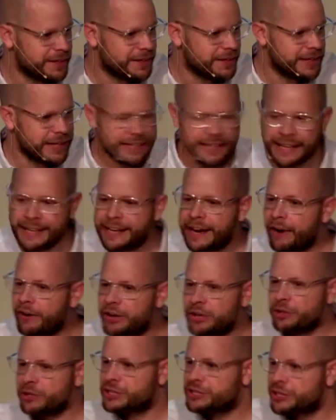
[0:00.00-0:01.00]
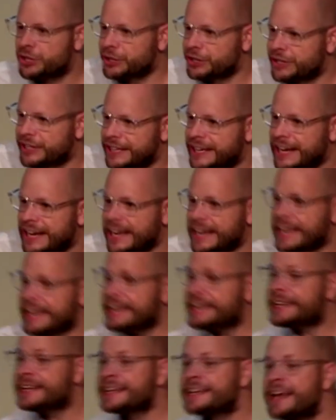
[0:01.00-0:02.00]
He can carry you to Turkey.
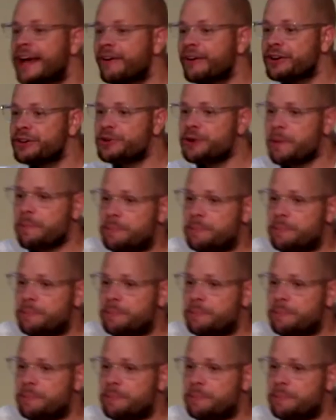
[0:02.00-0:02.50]
He can carry you to